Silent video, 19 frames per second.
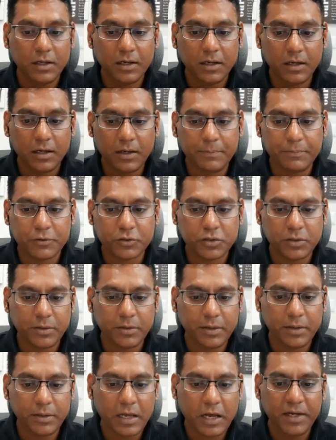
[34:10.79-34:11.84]
Approximately
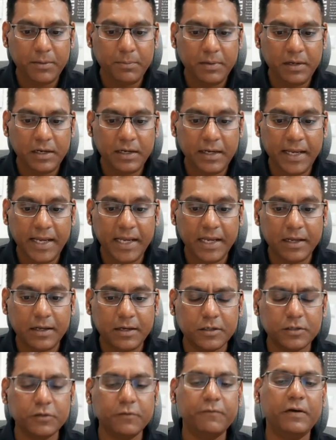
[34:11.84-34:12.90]
how many million
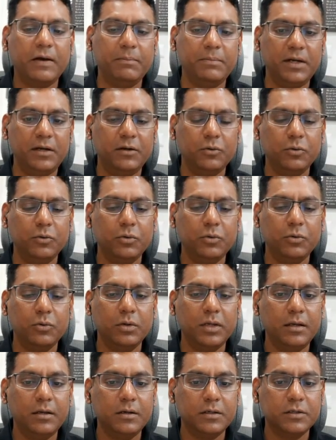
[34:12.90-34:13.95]
acres of farmland? Okay,
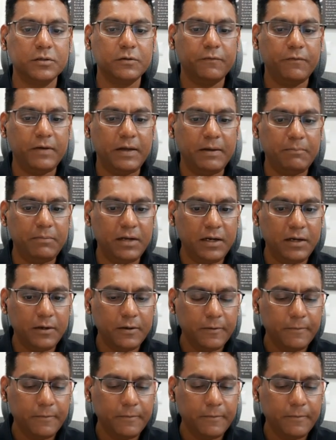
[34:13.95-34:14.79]
acres of farmland.